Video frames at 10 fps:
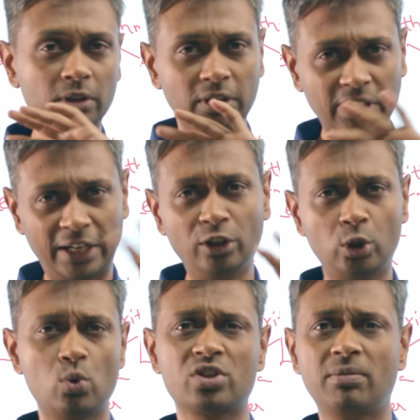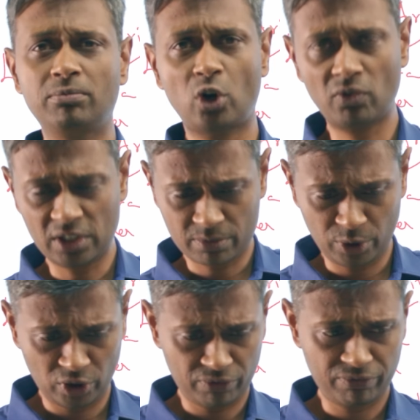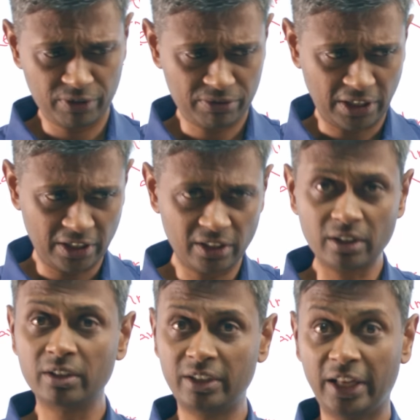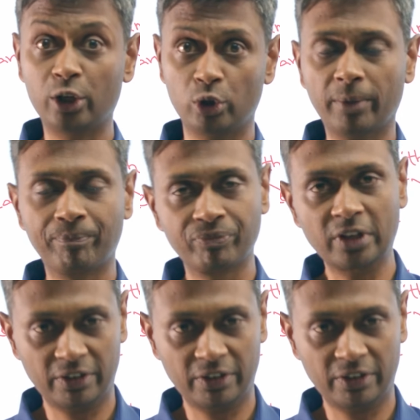grind through some novels if I didn't take to them.